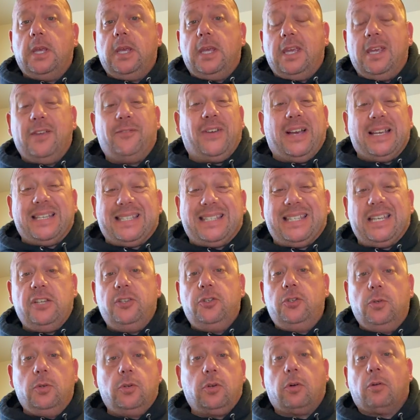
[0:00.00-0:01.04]
If I send
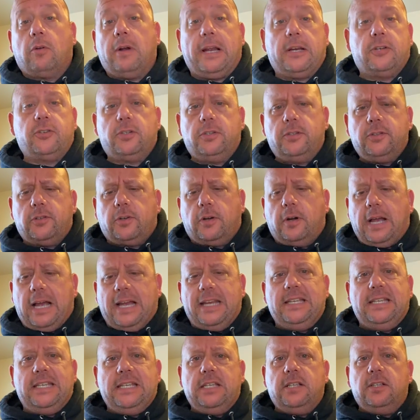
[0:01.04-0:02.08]
you corrections or
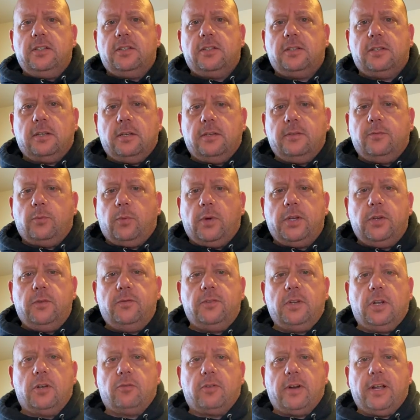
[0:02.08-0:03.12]
ideas of what you've
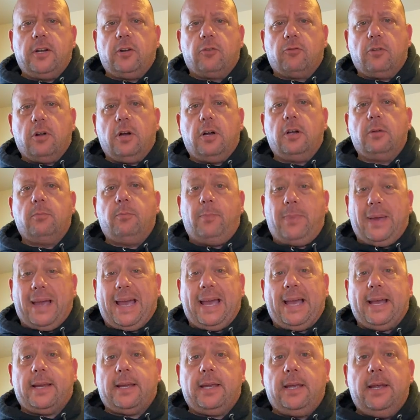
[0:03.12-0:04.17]
done right or wrong
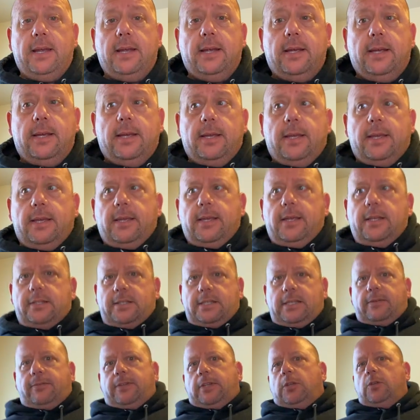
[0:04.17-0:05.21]
back, it's
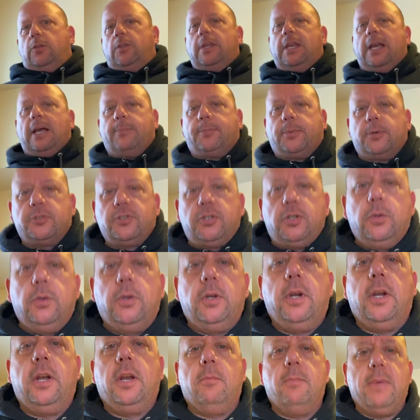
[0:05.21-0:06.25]
giving you the
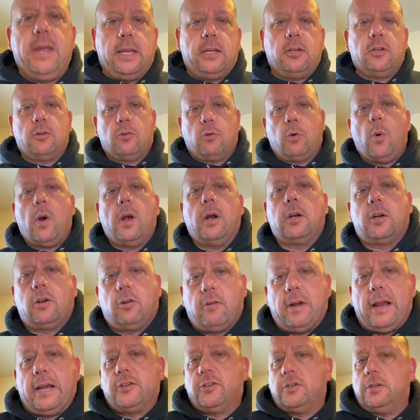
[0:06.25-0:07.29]
opportunity to make
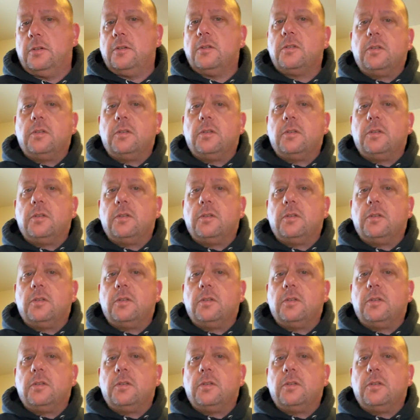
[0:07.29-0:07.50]
corrections.